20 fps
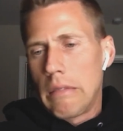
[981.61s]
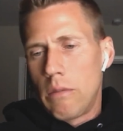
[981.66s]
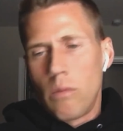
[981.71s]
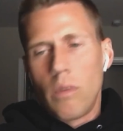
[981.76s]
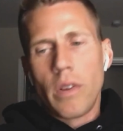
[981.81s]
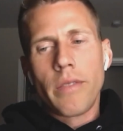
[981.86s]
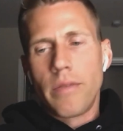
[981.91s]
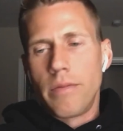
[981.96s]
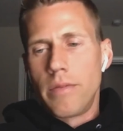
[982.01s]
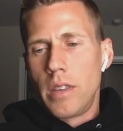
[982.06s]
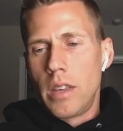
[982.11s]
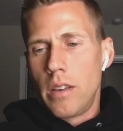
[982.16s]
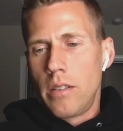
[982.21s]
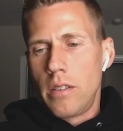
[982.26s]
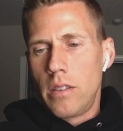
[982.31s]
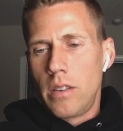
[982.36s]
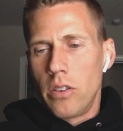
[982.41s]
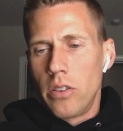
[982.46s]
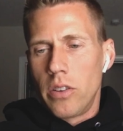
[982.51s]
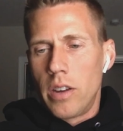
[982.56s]
but
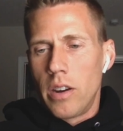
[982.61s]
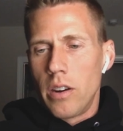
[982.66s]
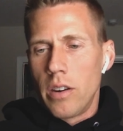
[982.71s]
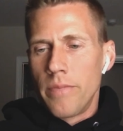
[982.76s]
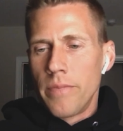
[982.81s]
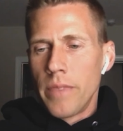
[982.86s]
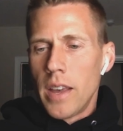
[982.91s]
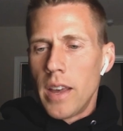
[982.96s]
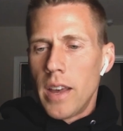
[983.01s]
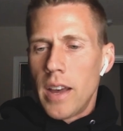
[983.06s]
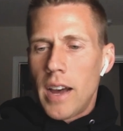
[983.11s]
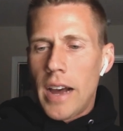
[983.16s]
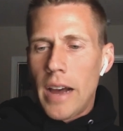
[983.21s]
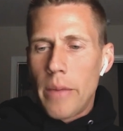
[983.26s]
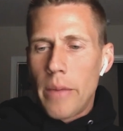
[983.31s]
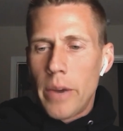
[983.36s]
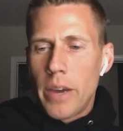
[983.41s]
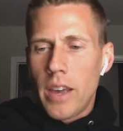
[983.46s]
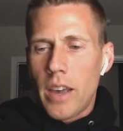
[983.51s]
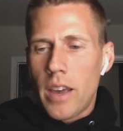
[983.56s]
you'll hear. Hi,
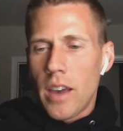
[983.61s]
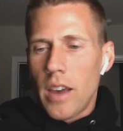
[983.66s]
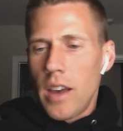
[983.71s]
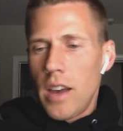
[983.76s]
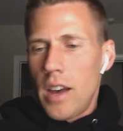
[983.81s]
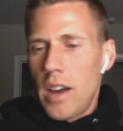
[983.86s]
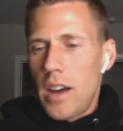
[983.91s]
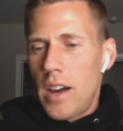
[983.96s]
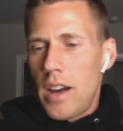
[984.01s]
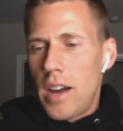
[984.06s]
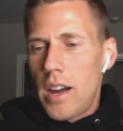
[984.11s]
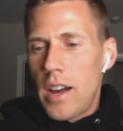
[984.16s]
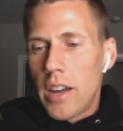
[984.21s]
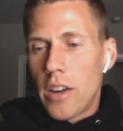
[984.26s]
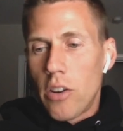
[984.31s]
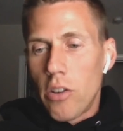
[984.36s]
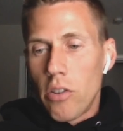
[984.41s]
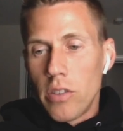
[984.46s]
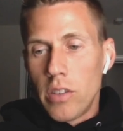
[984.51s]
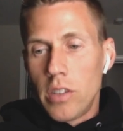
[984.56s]
Mike. I
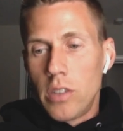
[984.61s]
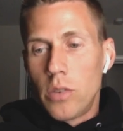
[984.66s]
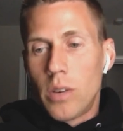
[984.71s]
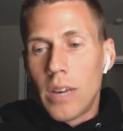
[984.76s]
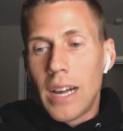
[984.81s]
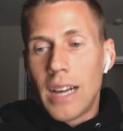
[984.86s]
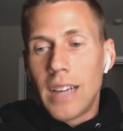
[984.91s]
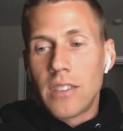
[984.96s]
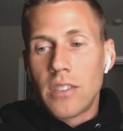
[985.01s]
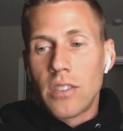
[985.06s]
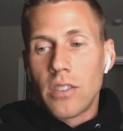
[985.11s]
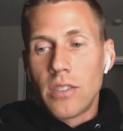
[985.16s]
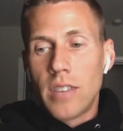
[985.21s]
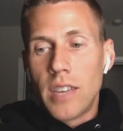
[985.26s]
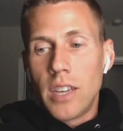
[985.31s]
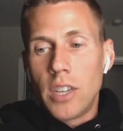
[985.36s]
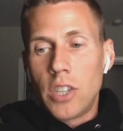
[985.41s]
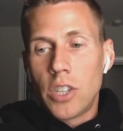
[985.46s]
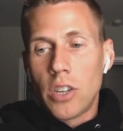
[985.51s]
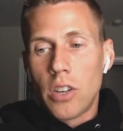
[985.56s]
currently do
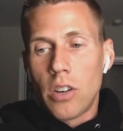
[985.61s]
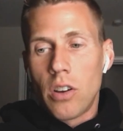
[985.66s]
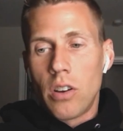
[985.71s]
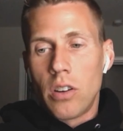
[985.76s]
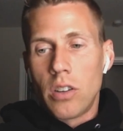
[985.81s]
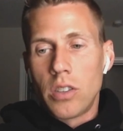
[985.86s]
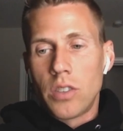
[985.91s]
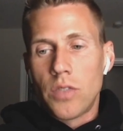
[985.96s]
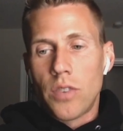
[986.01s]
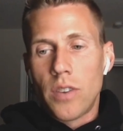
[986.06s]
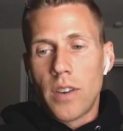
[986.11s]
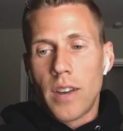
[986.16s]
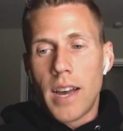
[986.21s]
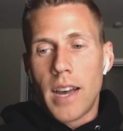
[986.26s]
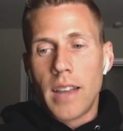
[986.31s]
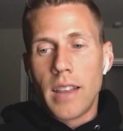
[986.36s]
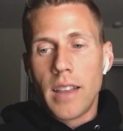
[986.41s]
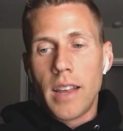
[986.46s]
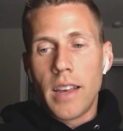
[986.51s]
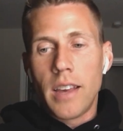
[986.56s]
consultation calls for an
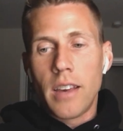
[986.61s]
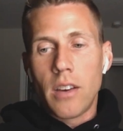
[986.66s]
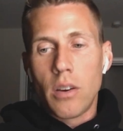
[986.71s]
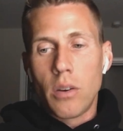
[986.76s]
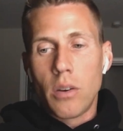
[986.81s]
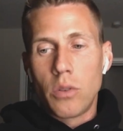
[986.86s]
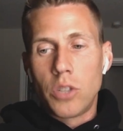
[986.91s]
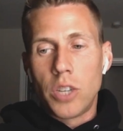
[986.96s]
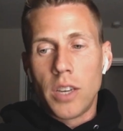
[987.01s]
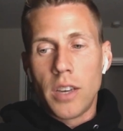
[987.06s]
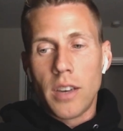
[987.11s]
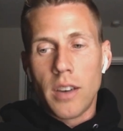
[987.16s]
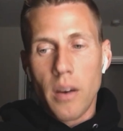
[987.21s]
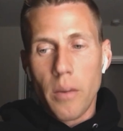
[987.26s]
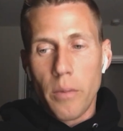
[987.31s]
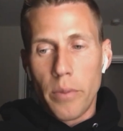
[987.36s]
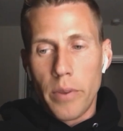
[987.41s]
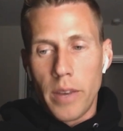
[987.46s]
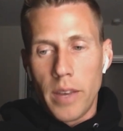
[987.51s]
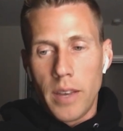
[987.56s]
online coaching
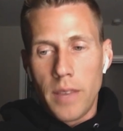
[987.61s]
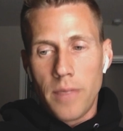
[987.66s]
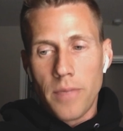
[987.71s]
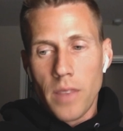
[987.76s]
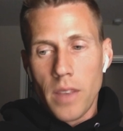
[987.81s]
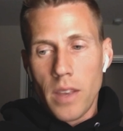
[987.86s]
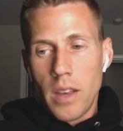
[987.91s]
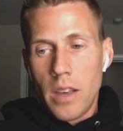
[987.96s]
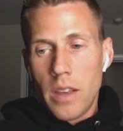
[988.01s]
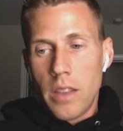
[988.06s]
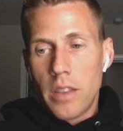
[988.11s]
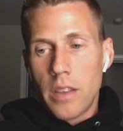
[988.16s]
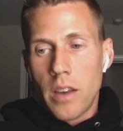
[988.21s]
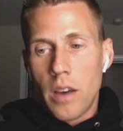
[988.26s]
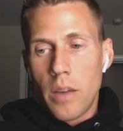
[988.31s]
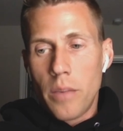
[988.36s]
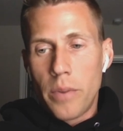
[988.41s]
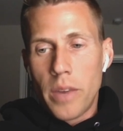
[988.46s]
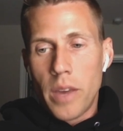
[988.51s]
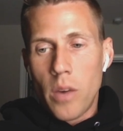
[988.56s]
company. The
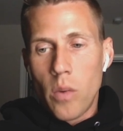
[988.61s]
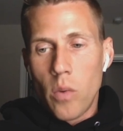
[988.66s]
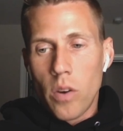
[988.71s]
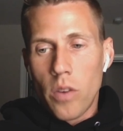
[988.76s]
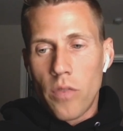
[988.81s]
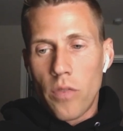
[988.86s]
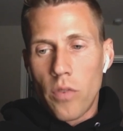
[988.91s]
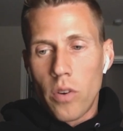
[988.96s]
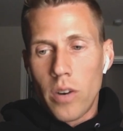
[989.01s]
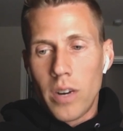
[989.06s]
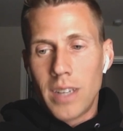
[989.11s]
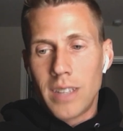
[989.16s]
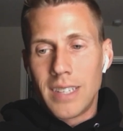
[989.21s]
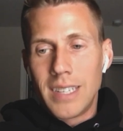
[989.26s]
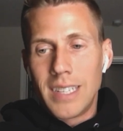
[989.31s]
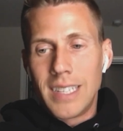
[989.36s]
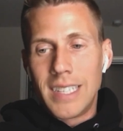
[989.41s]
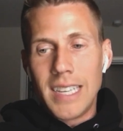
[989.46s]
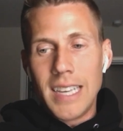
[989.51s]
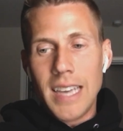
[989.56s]
company I work for has
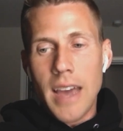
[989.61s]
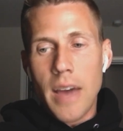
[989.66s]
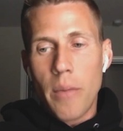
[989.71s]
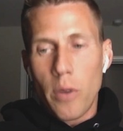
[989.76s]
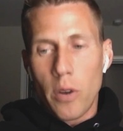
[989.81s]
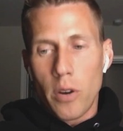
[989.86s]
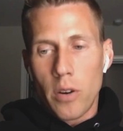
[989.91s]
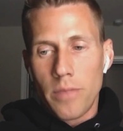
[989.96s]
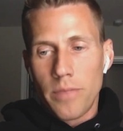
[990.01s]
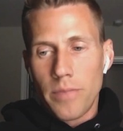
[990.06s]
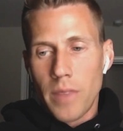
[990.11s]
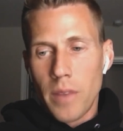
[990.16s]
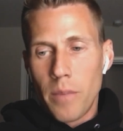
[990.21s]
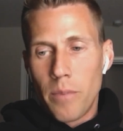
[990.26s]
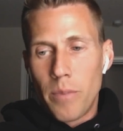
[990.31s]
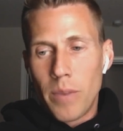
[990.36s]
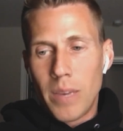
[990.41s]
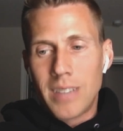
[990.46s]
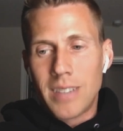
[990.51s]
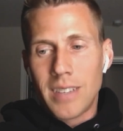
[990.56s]
a DMer,
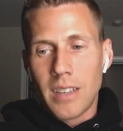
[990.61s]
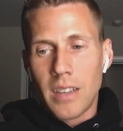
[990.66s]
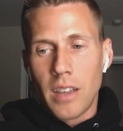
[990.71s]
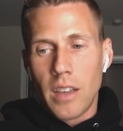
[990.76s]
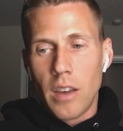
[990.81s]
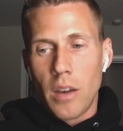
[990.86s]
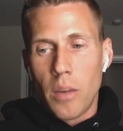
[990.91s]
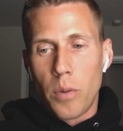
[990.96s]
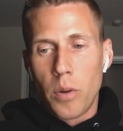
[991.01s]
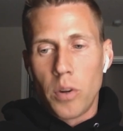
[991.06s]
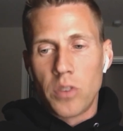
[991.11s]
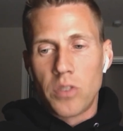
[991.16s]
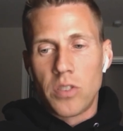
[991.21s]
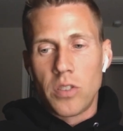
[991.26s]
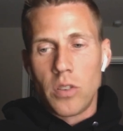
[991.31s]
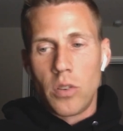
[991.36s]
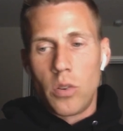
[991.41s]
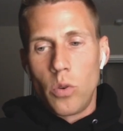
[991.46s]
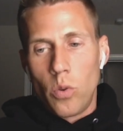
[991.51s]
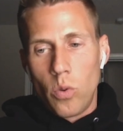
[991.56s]
basically a
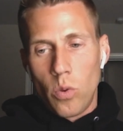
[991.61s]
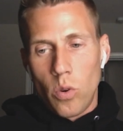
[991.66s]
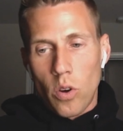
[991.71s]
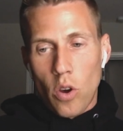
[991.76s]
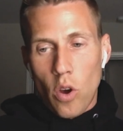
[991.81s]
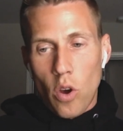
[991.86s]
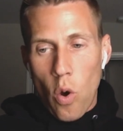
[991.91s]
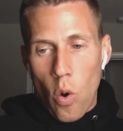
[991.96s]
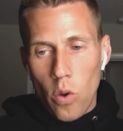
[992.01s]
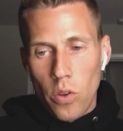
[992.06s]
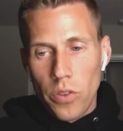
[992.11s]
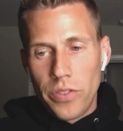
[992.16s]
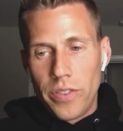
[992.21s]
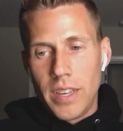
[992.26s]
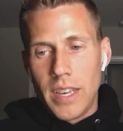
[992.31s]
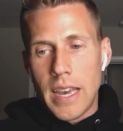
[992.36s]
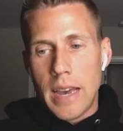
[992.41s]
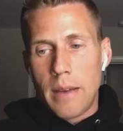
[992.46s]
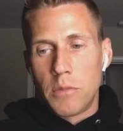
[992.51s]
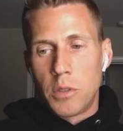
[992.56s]
person who cold
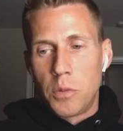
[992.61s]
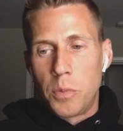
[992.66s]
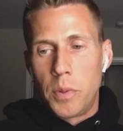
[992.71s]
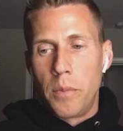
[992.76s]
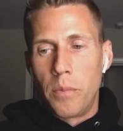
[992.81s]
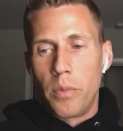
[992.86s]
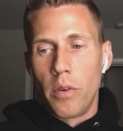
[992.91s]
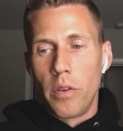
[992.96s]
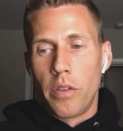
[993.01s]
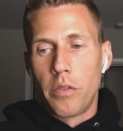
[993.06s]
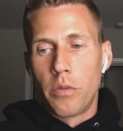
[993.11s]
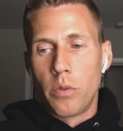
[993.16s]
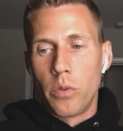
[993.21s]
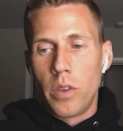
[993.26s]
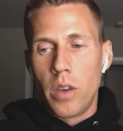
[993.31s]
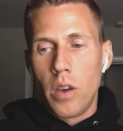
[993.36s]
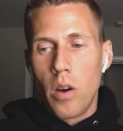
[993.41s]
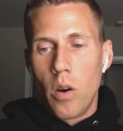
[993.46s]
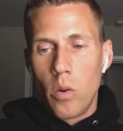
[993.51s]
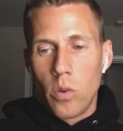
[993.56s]
DMs people through
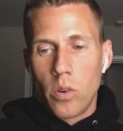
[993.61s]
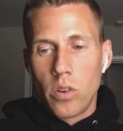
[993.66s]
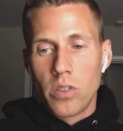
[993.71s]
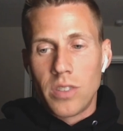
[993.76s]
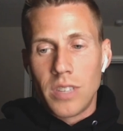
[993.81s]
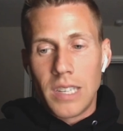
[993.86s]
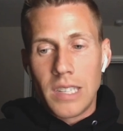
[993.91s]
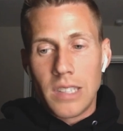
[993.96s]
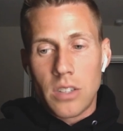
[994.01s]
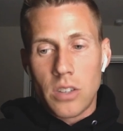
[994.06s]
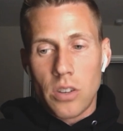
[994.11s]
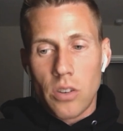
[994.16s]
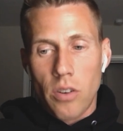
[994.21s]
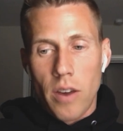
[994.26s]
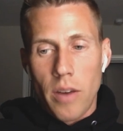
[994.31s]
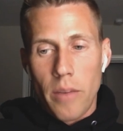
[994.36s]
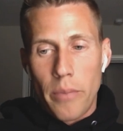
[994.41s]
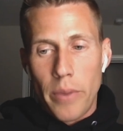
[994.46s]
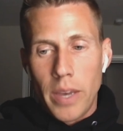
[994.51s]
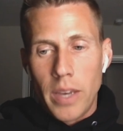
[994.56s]
the owner's
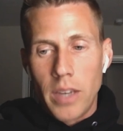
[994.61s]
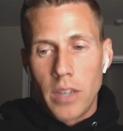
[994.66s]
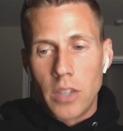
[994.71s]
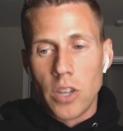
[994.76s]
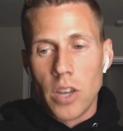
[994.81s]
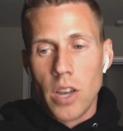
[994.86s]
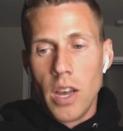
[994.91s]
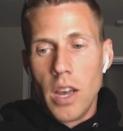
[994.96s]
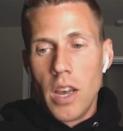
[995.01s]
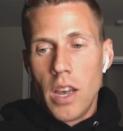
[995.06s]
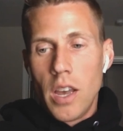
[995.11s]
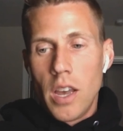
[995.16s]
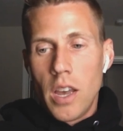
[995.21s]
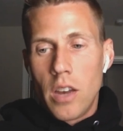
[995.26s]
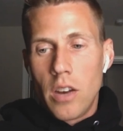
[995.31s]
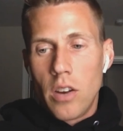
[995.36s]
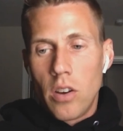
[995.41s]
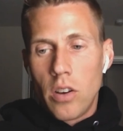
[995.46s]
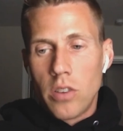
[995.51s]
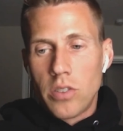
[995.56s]
Instagram page
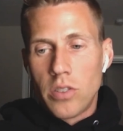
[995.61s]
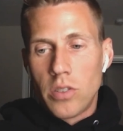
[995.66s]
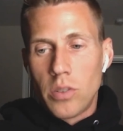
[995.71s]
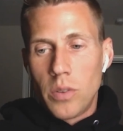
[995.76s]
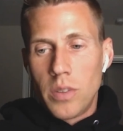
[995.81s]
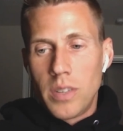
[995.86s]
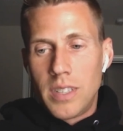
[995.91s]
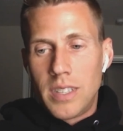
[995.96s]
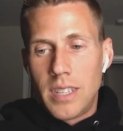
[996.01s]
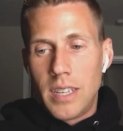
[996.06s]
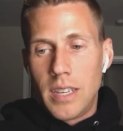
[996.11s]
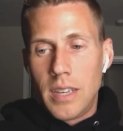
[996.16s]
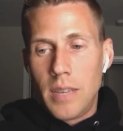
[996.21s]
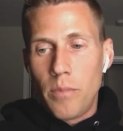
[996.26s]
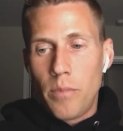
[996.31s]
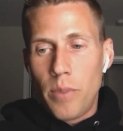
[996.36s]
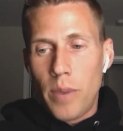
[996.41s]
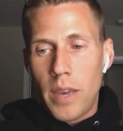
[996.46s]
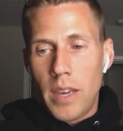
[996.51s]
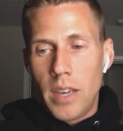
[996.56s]
and also the
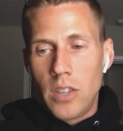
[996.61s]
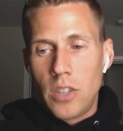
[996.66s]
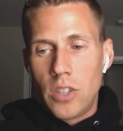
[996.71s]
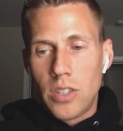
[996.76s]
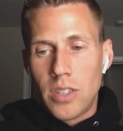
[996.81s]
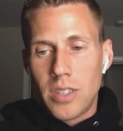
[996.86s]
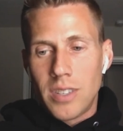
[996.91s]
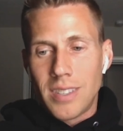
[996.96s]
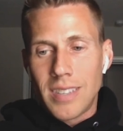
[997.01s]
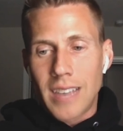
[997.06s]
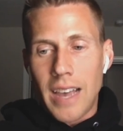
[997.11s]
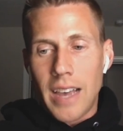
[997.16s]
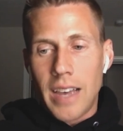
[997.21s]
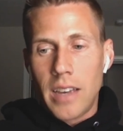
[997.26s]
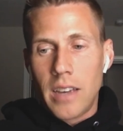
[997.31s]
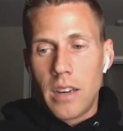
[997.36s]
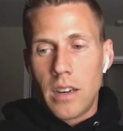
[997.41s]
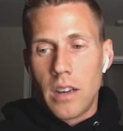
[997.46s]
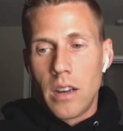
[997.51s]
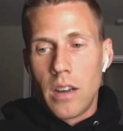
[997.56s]
team page to
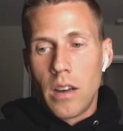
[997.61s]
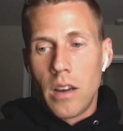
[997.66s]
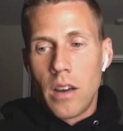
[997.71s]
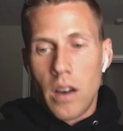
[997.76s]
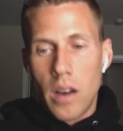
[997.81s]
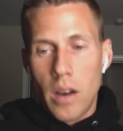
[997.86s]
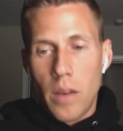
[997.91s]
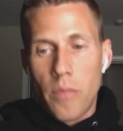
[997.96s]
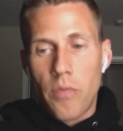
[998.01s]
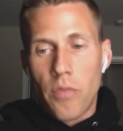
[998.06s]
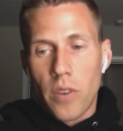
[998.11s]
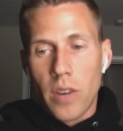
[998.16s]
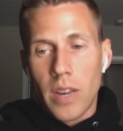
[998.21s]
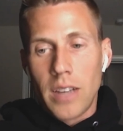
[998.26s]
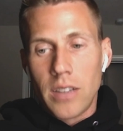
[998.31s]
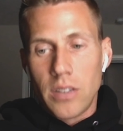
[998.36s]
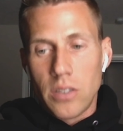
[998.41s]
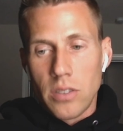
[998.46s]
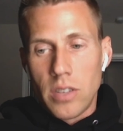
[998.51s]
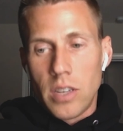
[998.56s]
sign up for
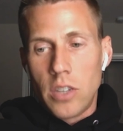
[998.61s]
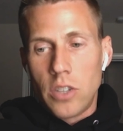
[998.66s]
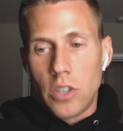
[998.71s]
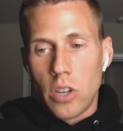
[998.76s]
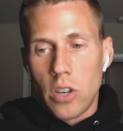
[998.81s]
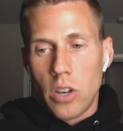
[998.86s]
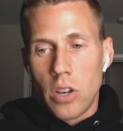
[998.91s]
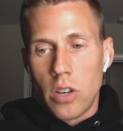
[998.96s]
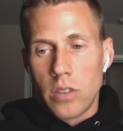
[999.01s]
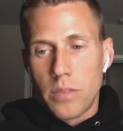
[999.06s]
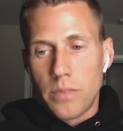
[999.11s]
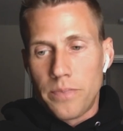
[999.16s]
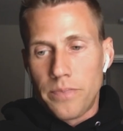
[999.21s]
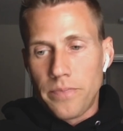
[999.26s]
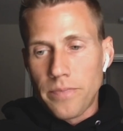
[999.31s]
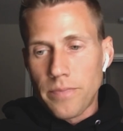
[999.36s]
consultation calls.